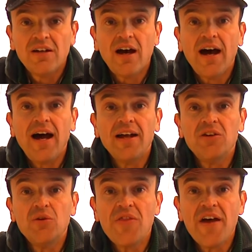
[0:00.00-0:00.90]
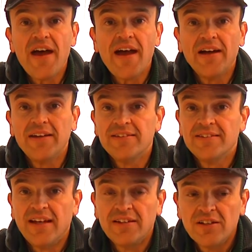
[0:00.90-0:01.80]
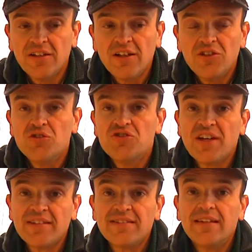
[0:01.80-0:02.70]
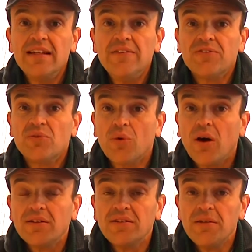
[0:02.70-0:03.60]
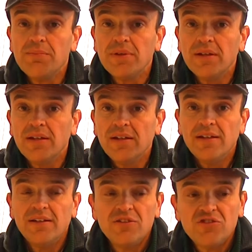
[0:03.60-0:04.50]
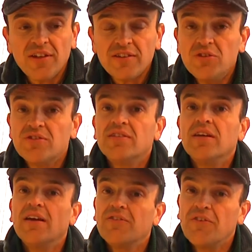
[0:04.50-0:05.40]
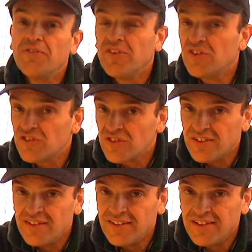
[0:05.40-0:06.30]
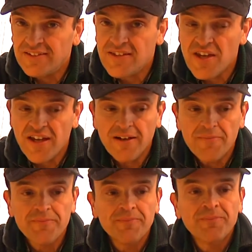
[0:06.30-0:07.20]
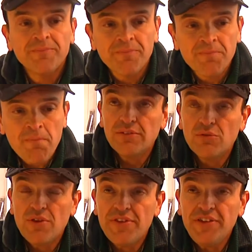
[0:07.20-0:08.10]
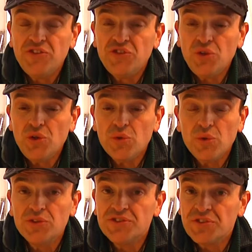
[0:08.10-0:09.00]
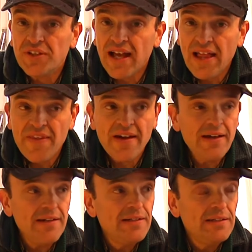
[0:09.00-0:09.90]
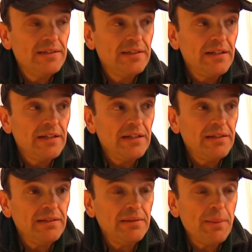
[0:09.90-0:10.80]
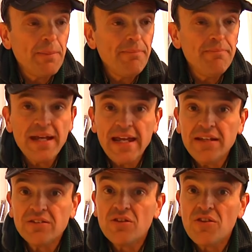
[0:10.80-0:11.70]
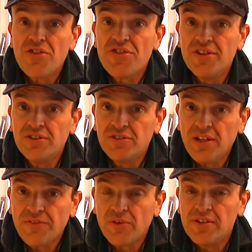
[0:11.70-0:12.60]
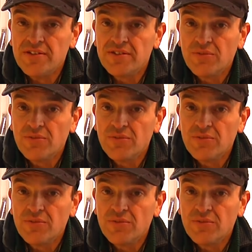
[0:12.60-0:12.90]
Are you there? He said. You just lift the rod tip just to see if the fish is there. These two rules together made the difference.